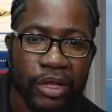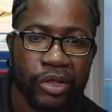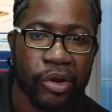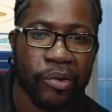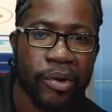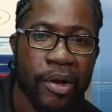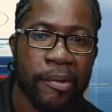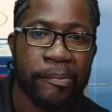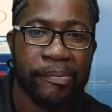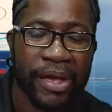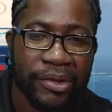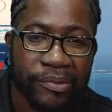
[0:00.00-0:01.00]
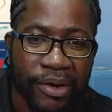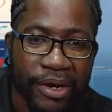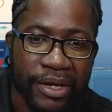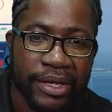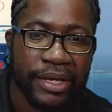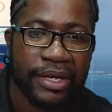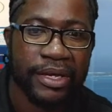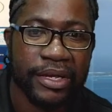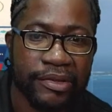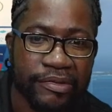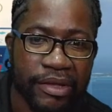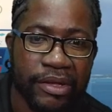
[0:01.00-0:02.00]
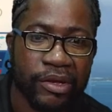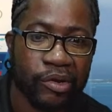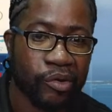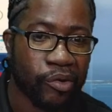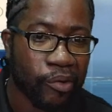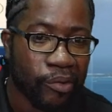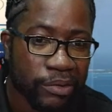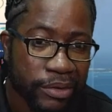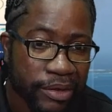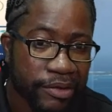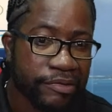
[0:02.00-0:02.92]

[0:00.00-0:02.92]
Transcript: Now, Benoit is a gold,